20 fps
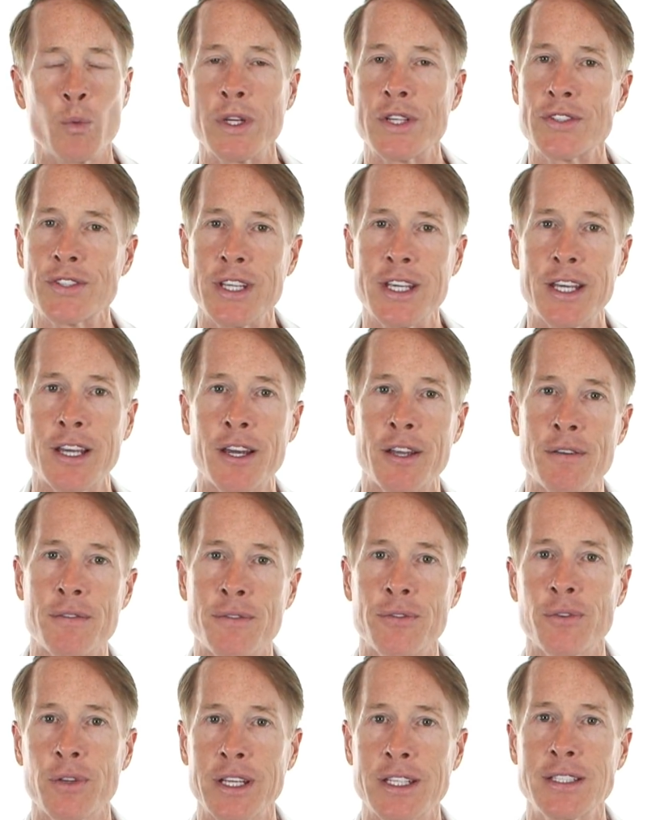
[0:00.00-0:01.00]
we see
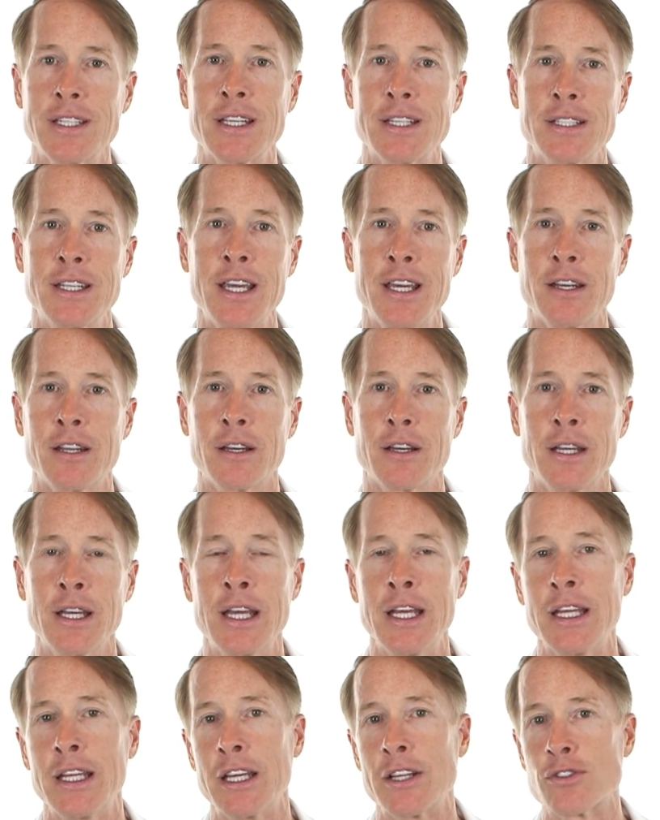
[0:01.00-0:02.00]
conflicting data,
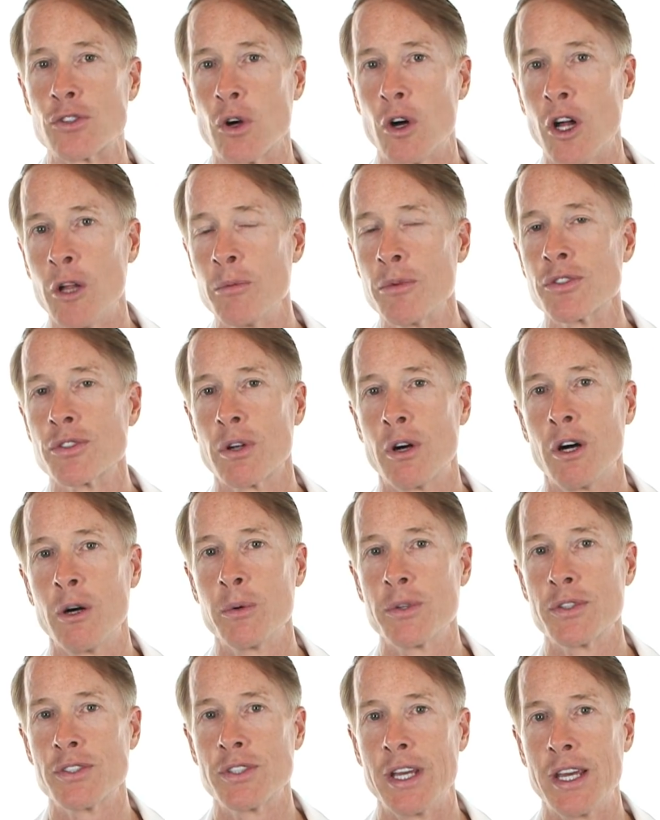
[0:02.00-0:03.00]
it's almost
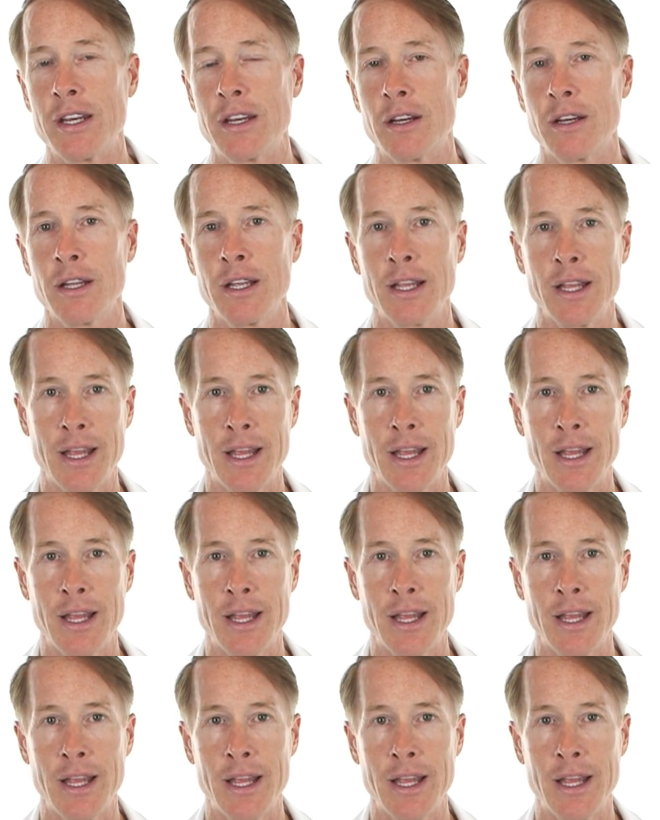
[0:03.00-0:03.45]
always data